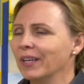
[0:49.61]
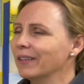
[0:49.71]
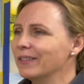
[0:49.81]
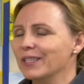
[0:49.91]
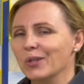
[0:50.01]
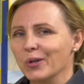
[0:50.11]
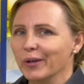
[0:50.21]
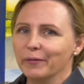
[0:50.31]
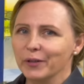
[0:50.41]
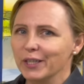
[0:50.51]
These are not
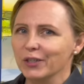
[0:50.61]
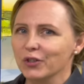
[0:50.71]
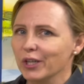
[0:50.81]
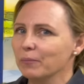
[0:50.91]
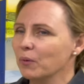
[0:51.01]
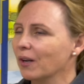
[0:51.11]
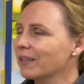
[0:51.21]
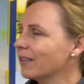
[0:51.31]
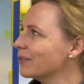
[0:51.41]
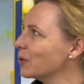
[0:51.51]
finished yet, but I,
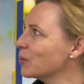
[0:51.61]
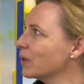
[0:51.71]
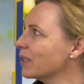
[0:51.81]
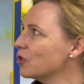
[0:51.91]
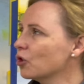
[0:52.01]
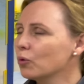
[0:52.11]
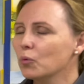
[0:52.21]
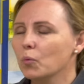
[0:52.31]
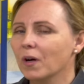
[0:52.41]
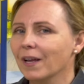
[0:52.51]
just want to show you
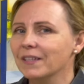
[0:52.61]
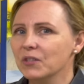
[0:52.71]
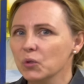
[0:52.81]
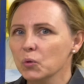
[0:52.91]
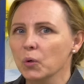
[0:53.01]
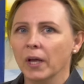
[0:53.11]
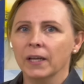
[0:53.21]
what I do.